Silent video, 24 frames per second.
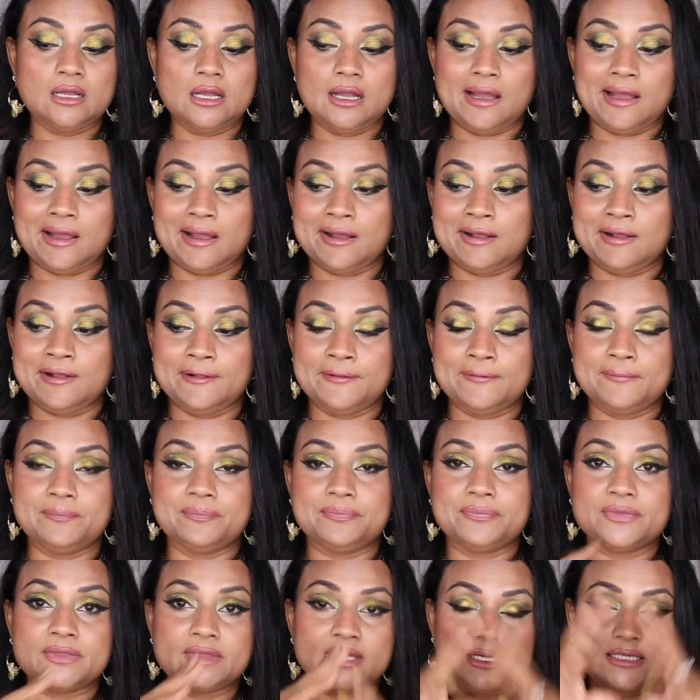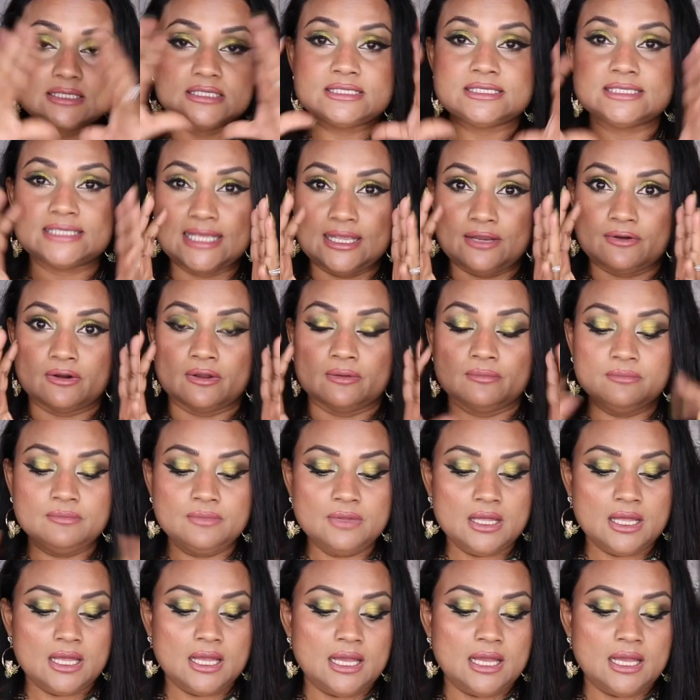um, the serum